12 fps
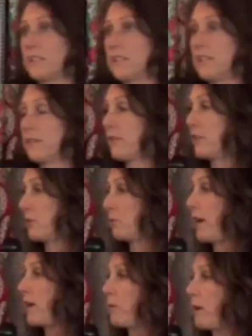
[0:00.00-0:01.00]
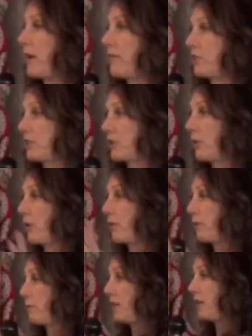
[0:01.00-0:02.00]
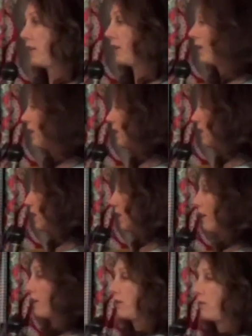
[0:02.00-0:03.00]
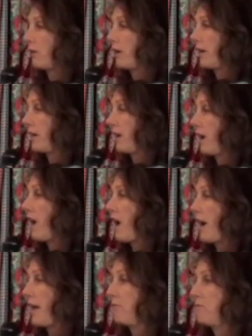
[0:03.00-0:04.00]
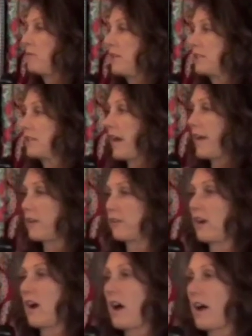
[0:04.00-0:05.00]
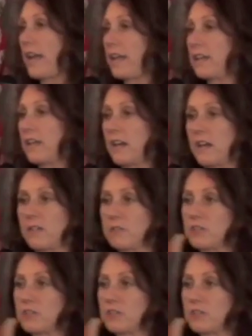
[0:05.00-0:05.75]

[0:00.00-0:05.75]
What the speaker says: the difference right away of just going from eating, you know, a high meat diet or a high